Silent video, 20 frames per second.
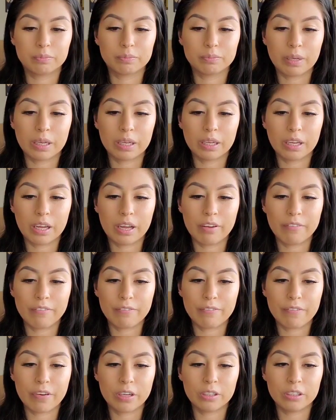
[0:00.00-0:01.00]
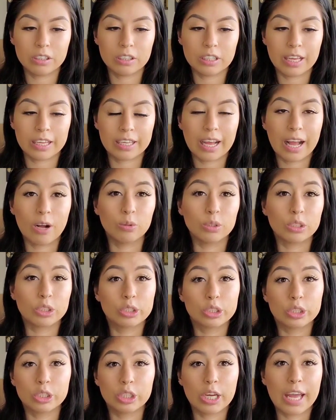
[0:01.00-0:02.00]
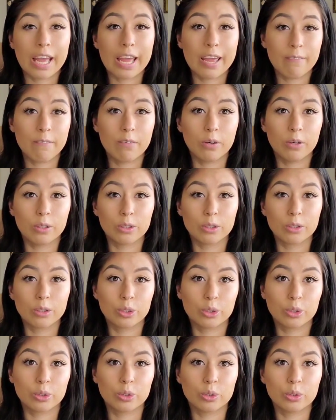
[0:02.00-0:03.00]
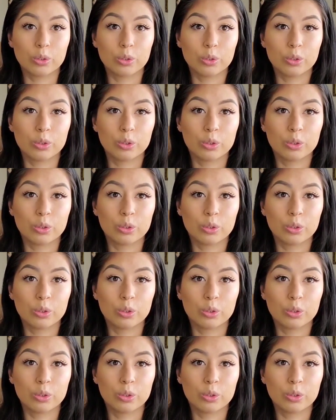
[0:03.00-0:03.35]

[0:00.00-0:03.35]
but I felt like I was still able to